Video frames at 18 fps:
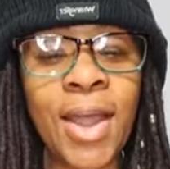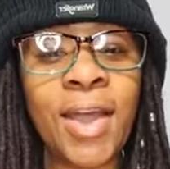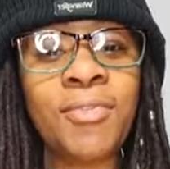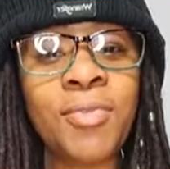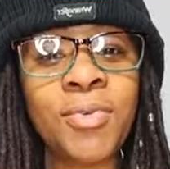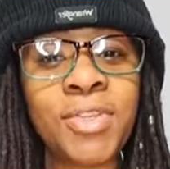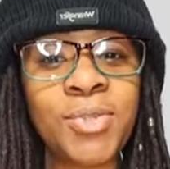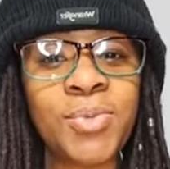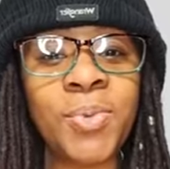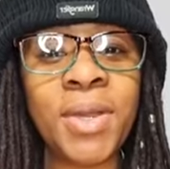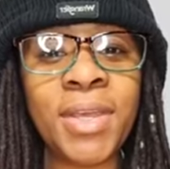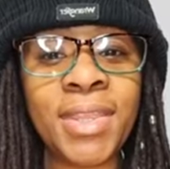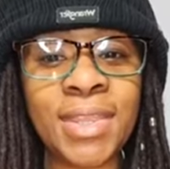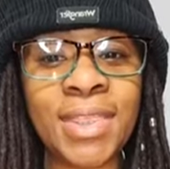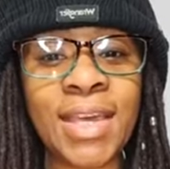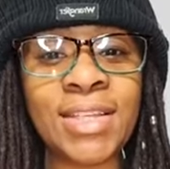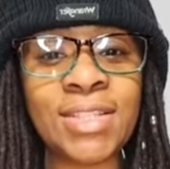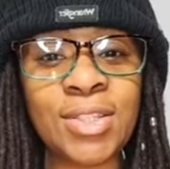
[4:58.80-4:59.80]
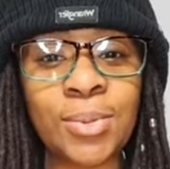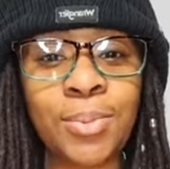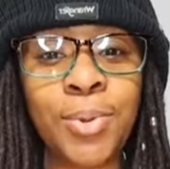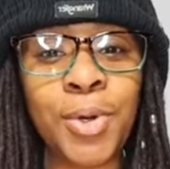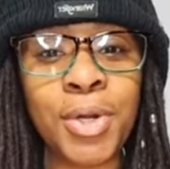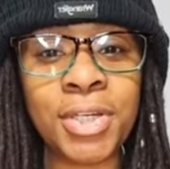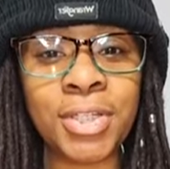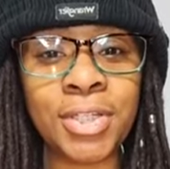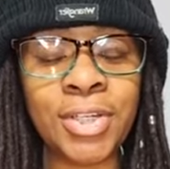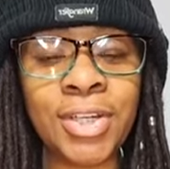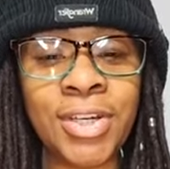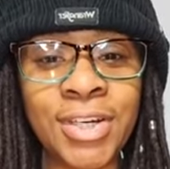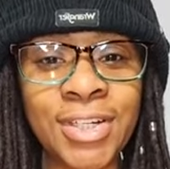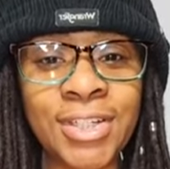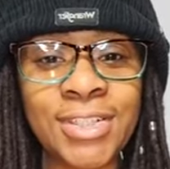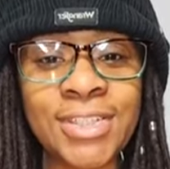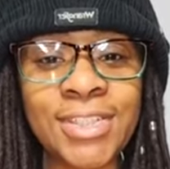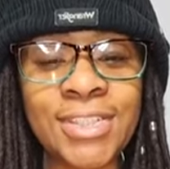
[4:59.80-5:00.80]
however which way that that support
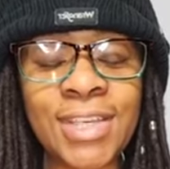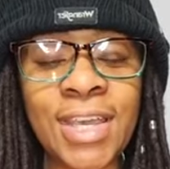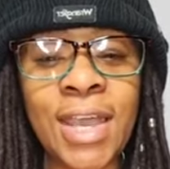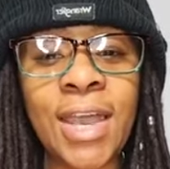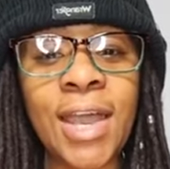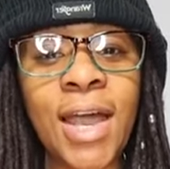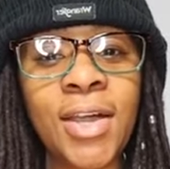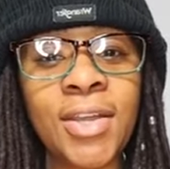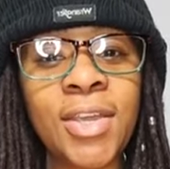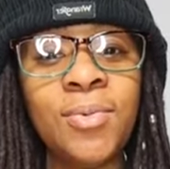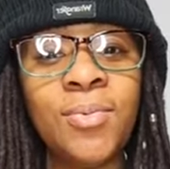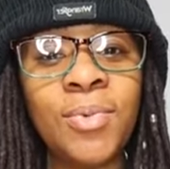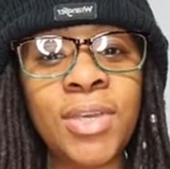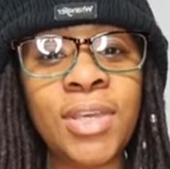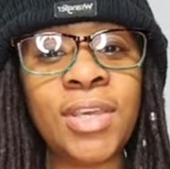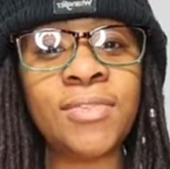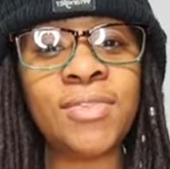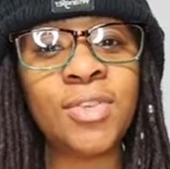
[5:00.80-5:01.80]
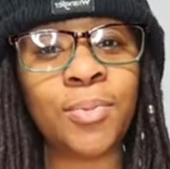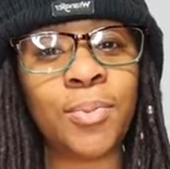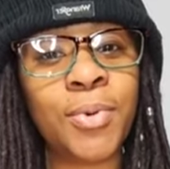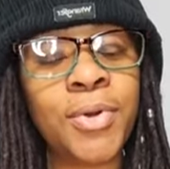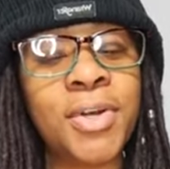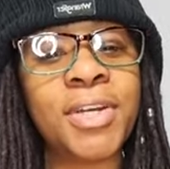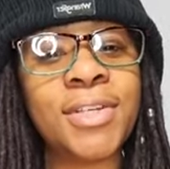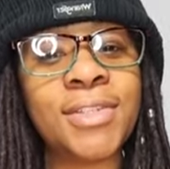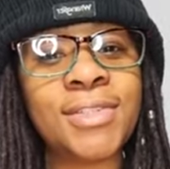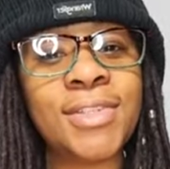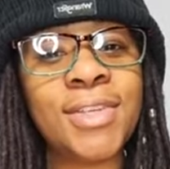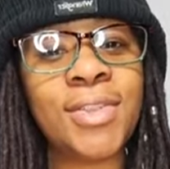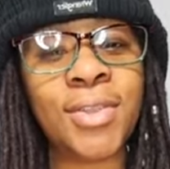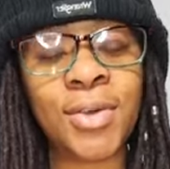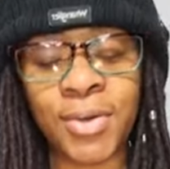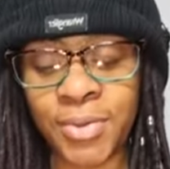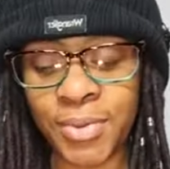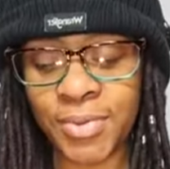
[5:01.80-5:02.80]
looks? How can we give support
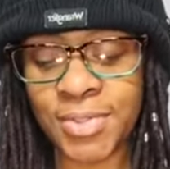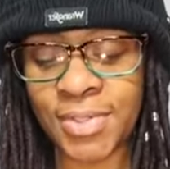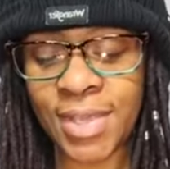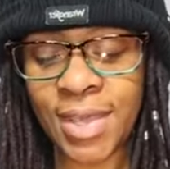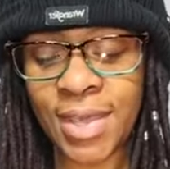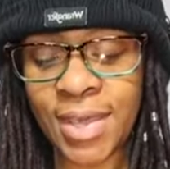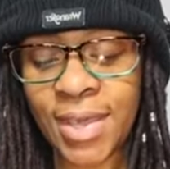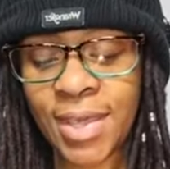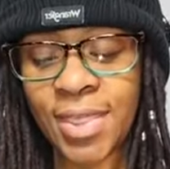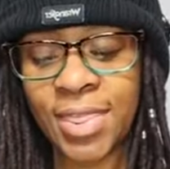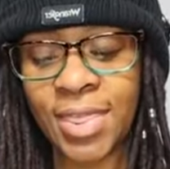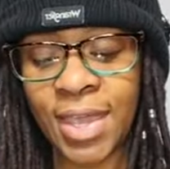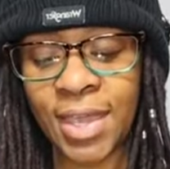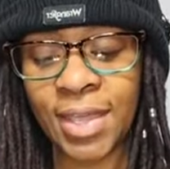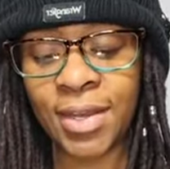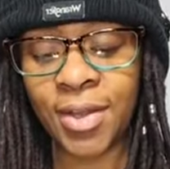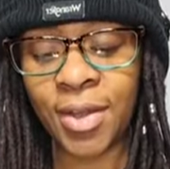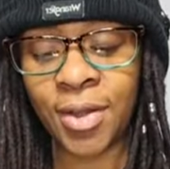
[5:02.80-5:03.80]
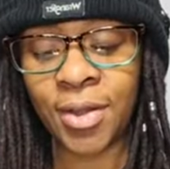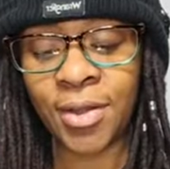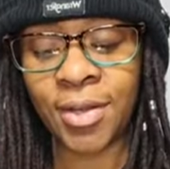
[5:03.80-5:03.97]
to those that